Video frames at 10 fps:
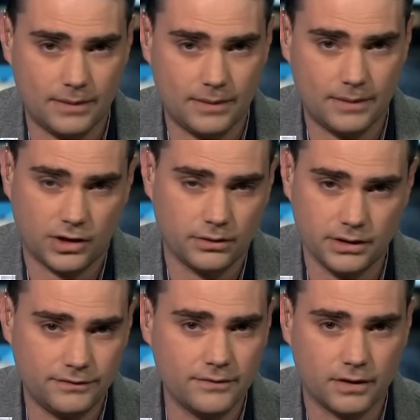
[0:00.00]
I'm
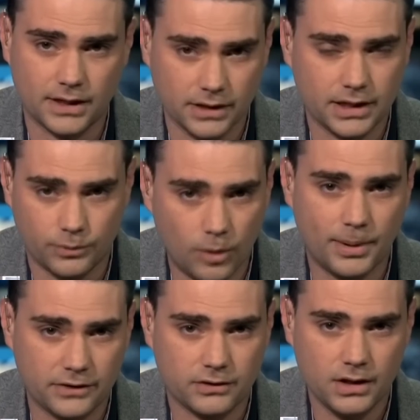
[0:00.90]
generally in favor of. I like a
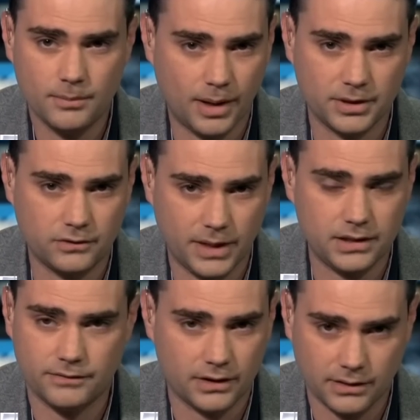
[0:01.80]
robust public debate
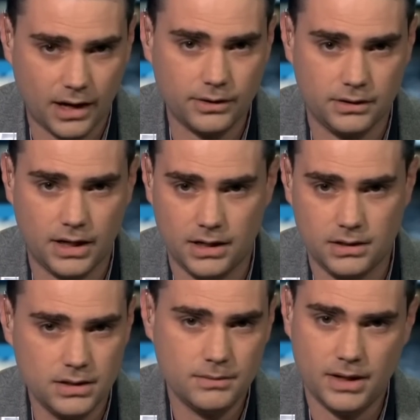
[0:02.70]
and a very loud and,
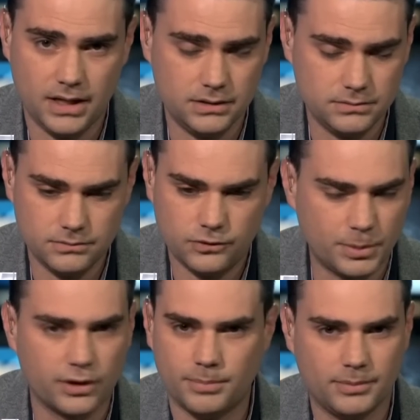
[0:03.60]
and and
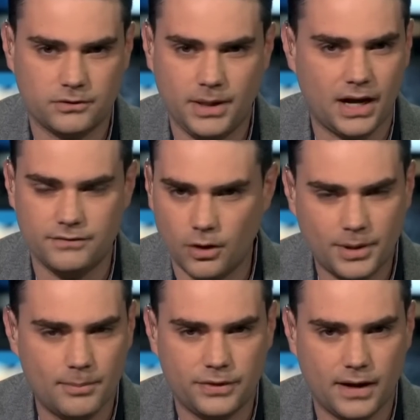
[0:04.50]
spirited public debate. I have no
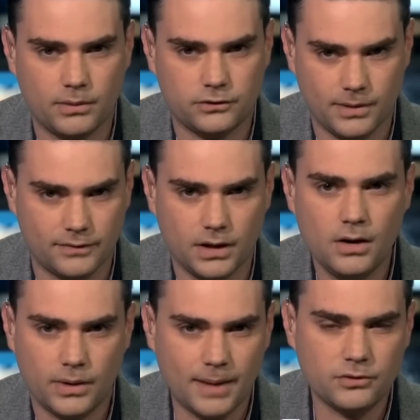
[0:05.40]
problem with that whatsoever.
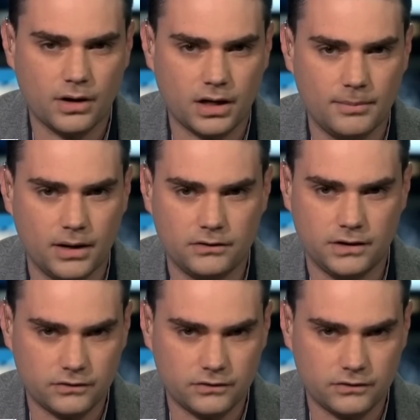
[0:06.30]
What I'm talking about is the